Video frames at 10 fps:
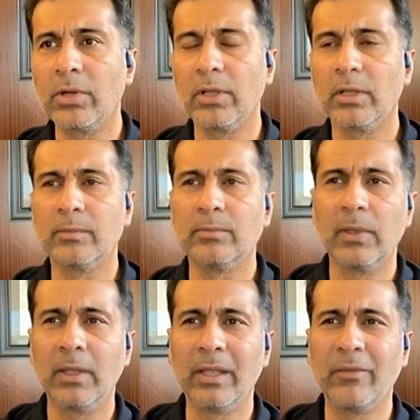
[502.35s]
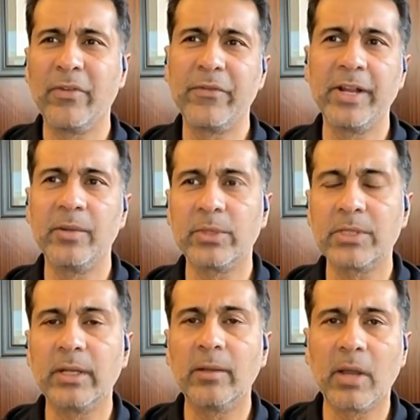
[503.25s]

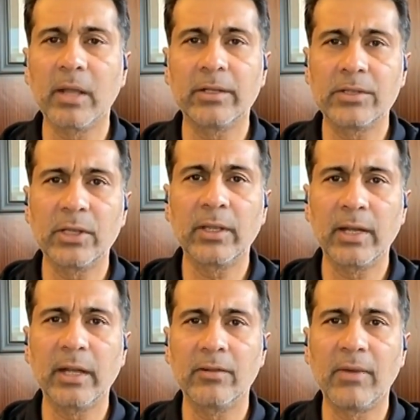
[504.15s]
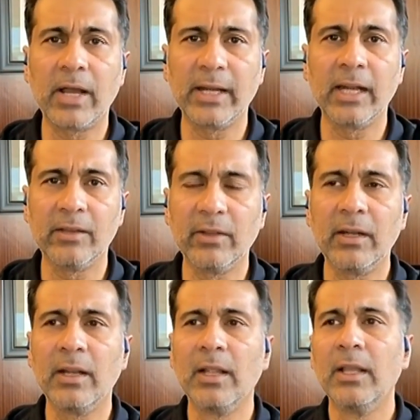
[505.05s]
15% uh, market share at a Vahan
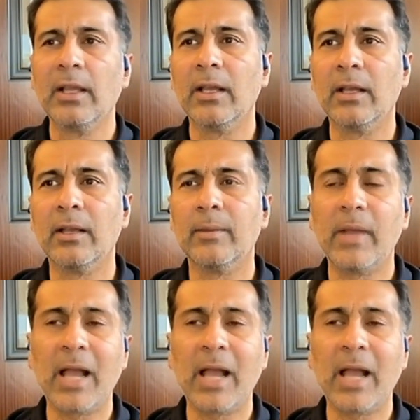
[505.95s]
level.